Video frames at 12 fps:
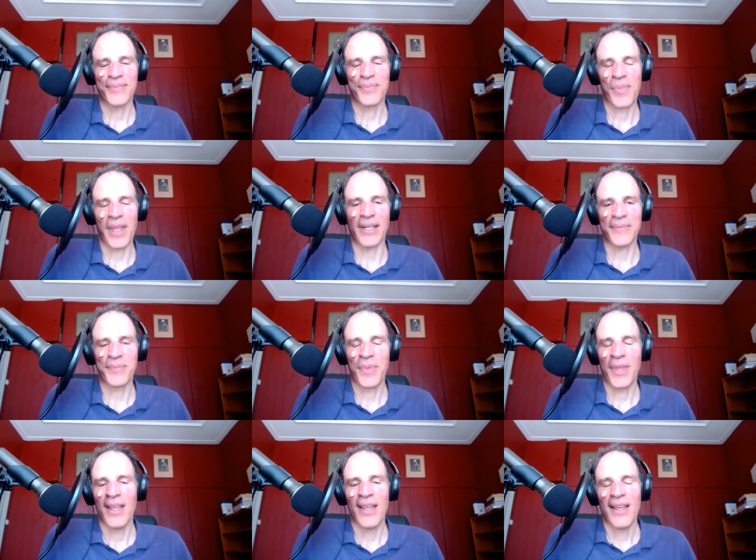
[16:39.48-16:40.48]
Yeah.
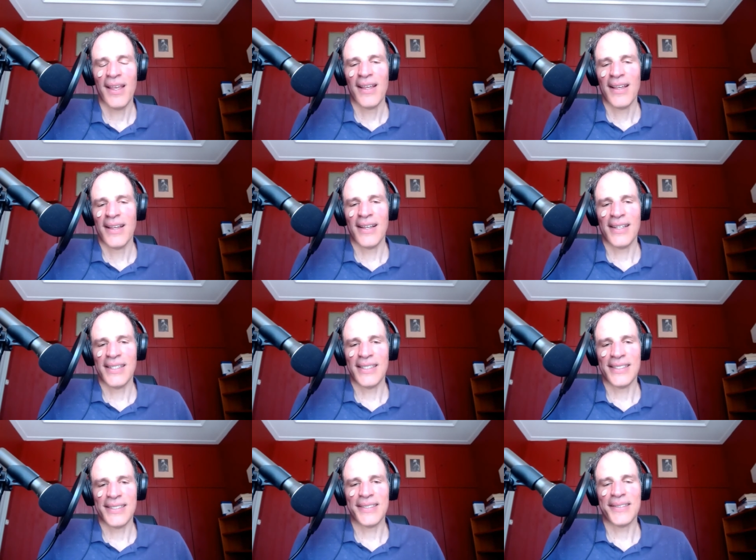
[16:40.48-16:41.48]
And it's crazy.
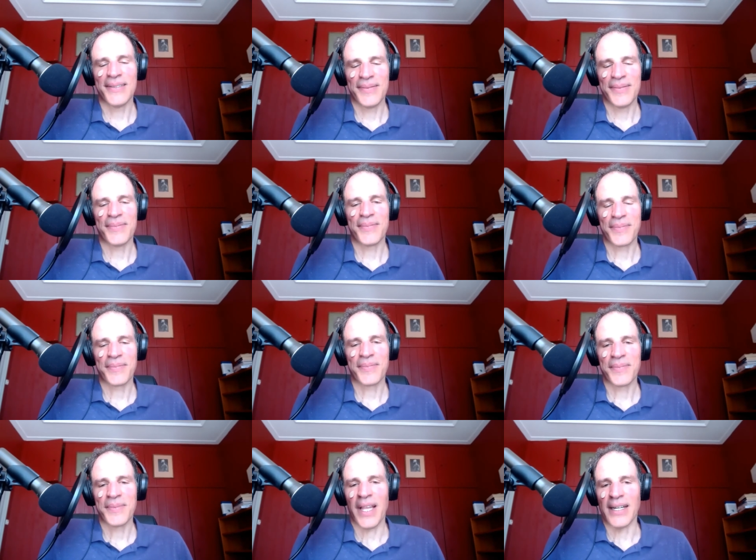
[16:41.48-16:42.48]

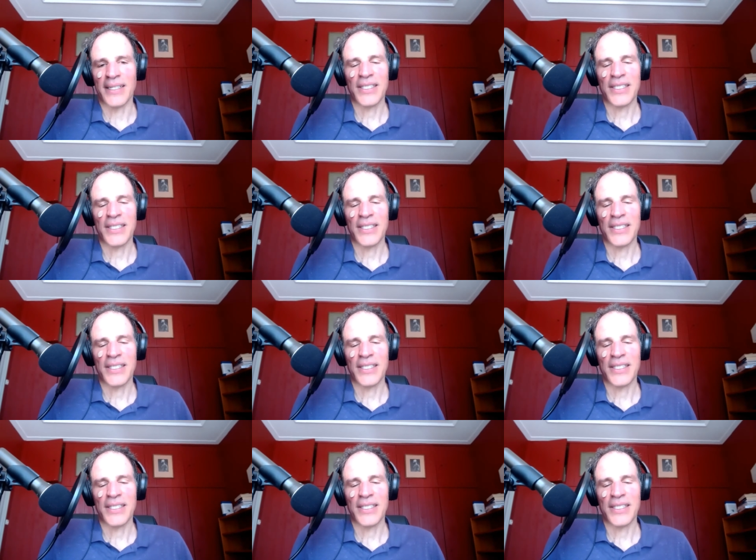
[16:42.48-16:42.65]
Yeah.